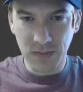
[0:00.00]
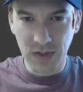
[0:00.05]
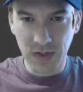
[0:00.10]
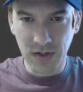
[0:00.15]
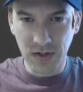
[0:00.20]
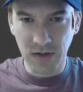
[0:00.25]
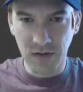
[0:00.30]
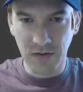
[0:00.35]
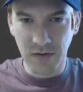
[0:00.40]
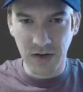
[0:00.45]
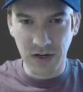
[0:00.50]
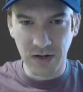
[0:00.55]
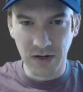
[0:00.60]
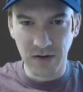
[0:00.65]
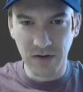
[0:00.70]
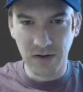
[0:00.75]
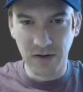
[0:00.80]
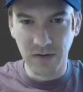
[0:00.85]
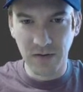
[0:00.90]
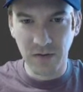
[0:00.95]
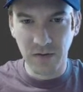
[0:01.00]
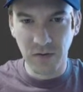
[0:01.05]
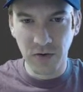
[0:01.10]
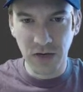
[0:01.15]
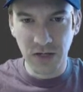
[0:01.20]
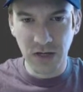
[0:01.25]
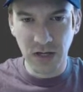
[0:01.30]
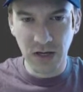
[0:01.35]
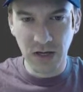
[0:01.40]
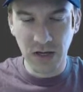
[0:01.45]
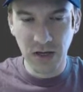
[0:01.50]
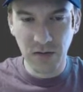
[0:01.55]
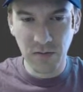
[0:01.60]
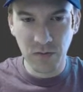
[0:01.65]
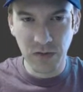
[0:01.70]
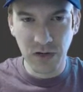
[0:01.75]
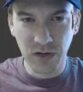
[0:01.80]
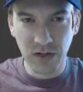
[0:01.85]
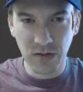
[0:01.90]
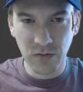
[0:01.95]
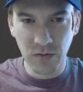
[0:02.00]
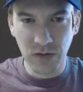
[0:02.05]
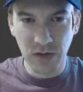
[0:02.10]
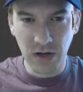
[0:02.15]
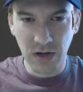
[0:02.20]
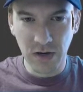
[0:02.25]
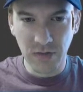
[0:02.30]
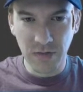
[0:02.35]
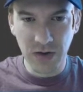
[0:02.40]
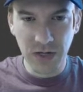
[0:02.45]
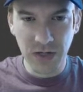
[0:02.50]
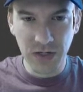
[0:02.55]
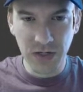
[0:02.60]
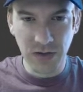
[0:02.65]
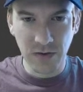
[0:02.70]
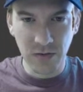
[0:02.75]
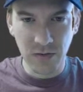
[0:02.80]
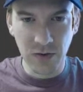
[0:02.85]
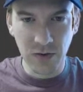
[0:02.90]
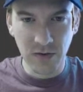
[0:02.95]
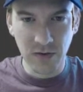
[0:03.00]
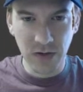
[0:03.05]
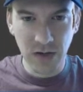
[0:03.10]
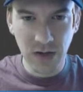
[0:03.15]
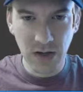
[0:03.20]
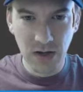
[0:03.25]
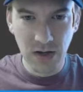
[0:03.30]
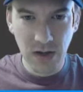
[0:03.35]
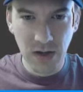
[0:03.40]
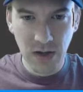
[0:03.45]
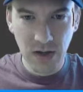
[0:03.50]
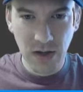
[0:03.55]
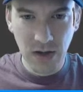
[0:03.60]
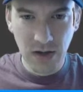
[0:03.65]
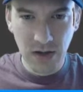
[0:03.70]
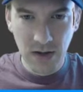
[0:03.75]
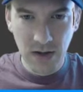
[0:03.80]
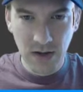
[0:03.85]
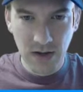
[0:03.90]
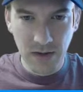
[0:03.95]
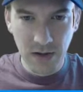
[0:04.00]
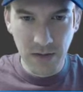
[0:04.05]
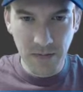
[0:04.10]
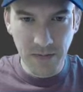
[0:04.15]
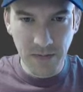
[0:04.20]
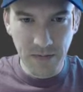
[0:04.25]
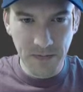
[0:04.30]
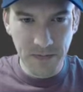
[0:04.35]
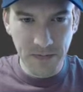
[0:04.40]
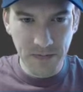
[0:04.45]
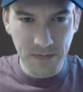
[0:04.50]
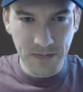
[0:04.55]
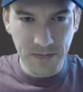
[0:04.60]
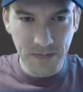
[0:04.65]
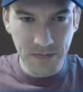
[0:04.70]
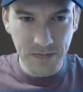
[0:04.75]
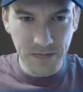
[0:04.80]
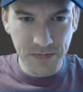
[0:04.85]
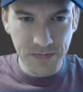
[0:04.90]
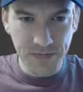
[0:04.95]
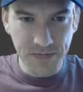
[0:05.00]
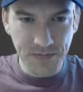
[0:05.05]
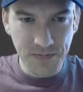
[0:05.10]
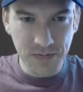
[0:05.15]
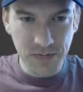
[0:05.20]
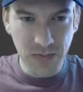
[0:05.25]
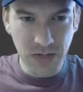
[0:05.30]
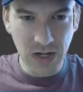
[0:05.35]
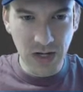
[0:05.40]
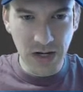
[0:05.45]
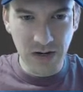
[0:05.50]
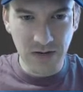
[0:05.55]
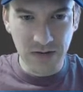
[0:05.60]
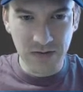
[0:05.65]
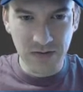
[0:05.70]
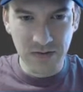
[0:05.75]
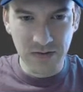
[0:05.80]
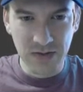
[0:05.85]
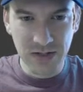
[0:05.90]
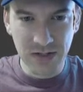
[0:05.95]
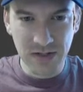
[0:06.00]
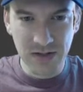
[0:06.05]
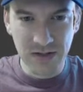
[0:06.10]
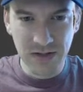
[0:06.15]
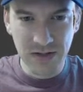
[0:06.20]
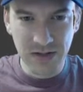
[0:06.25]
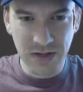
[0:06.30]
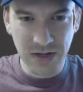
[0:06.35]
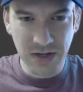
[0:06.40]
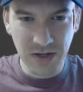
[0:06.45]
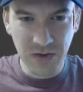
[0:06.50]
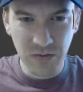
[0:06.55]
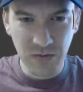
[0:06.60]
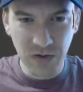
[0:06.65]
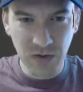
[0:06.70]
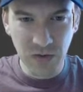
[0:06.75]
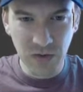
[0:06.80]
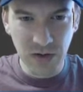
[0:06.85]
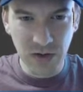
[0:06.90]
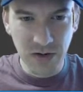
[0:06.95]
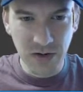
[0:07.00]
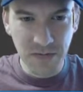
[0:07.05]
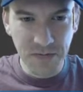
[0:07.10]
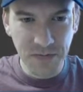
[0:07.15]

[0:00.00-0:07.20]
If I can avoid getting hit by them with how fast they're moving. Yep. Ah, well, I got hit by one.